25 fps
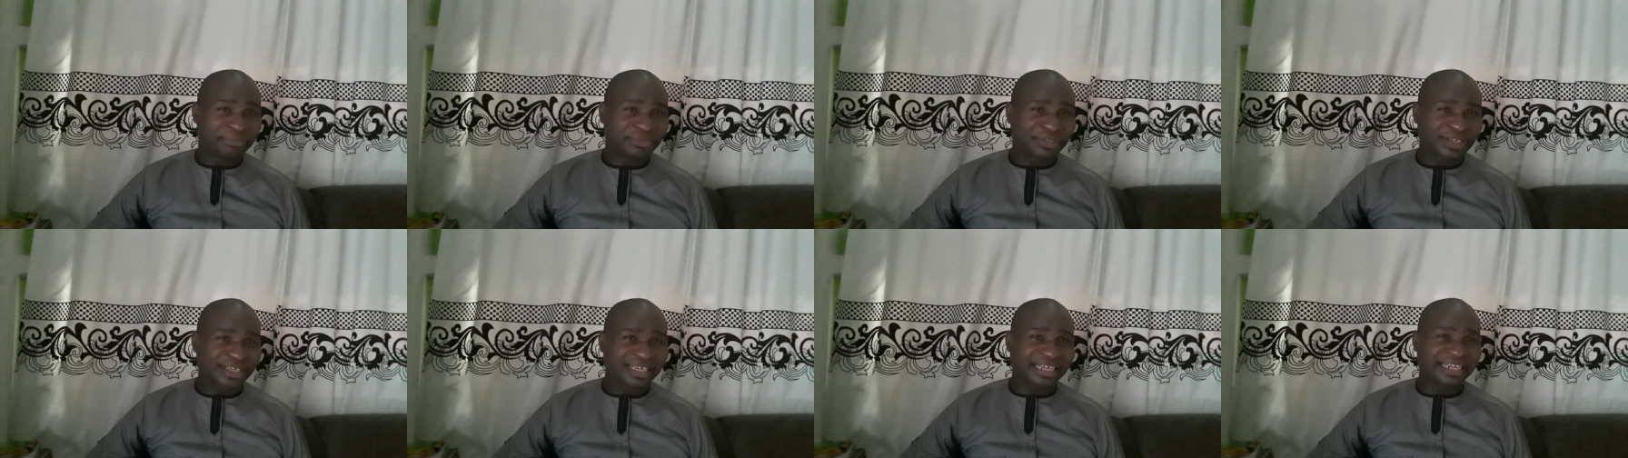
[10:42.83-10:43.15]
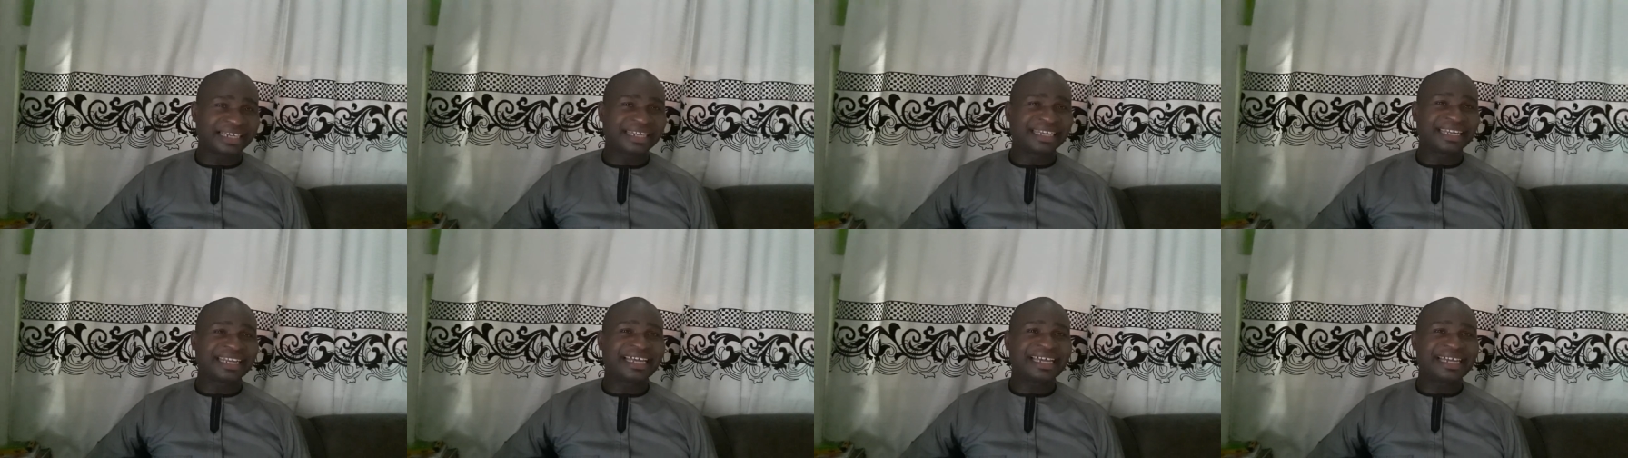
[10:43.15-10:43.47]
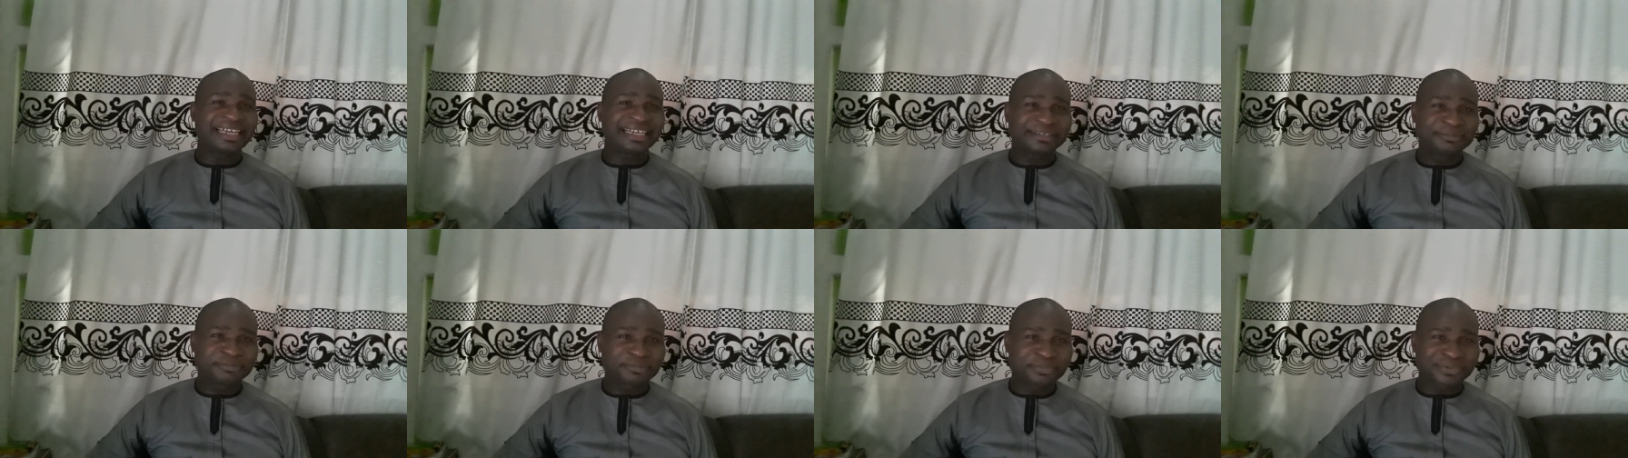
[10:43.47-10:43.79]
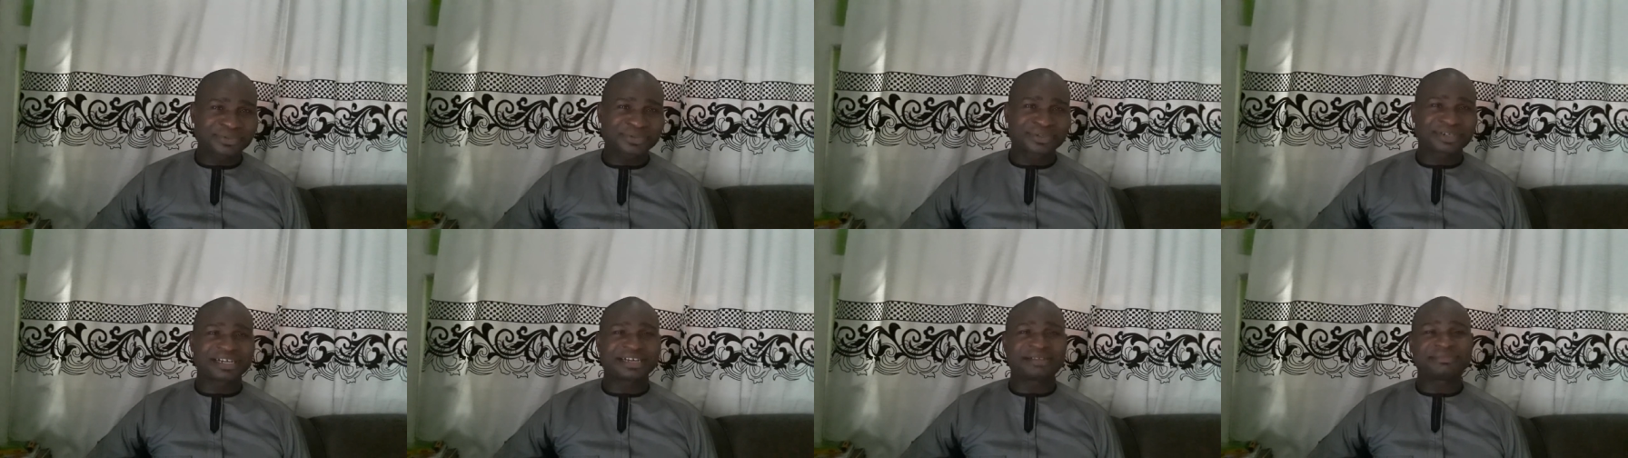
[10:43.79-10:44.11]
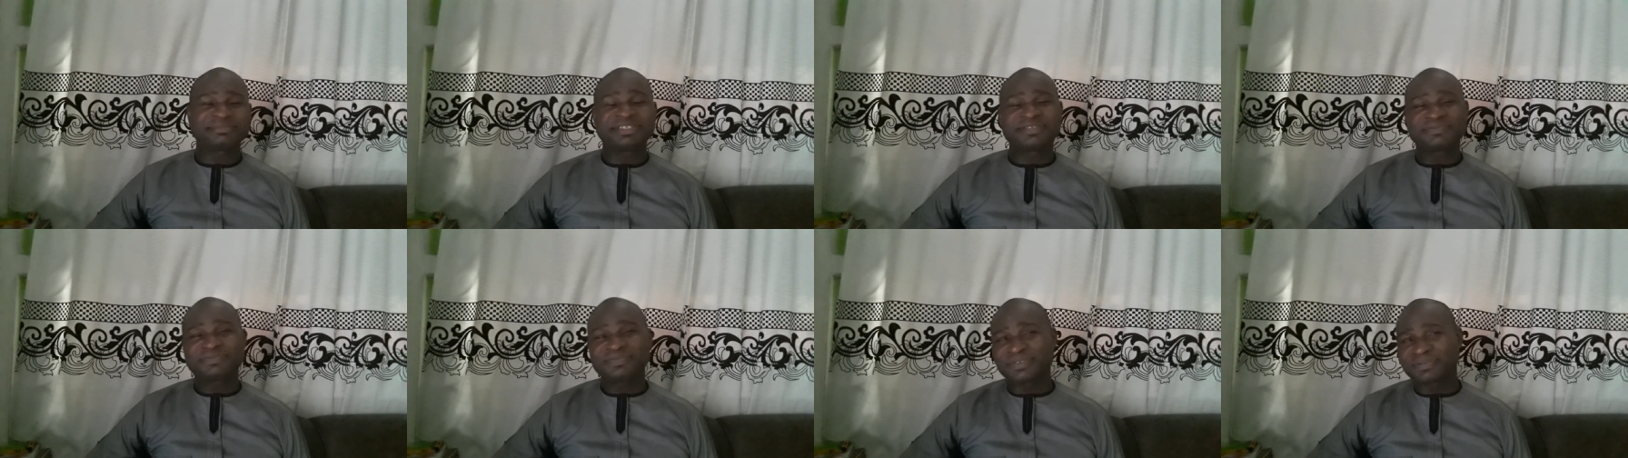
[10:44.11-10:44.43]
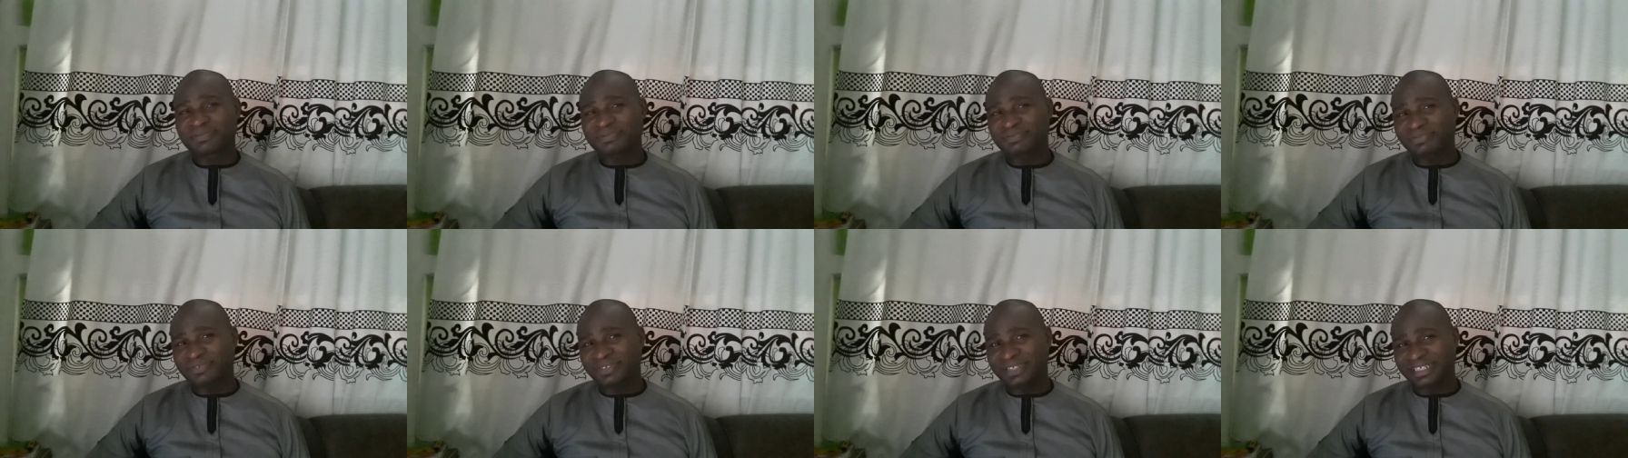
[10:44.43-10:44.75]
you can learn programming for
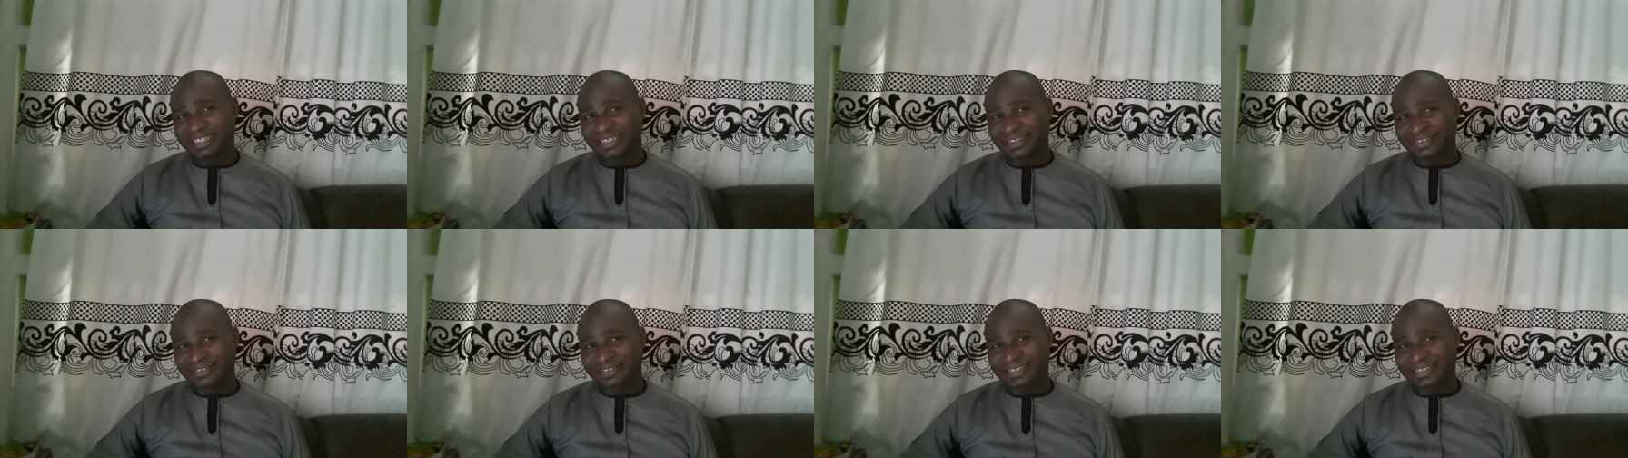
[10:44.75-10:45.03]
free,